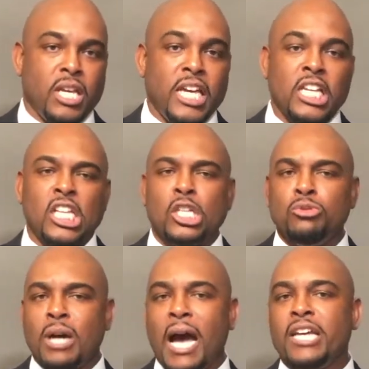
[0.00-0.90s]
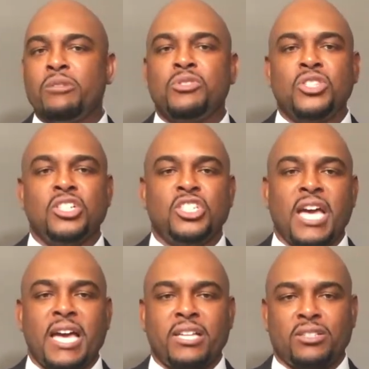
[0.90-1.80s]
Include items such
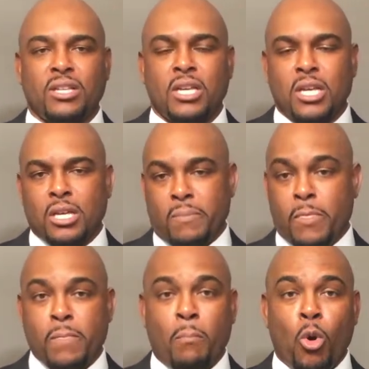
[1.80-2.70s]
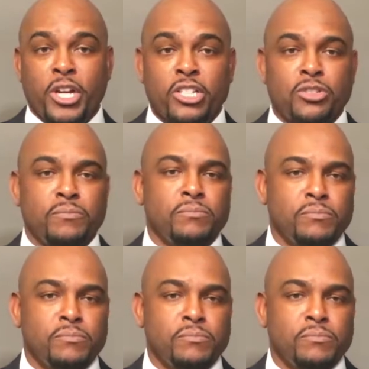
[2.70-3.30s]
as mortgage.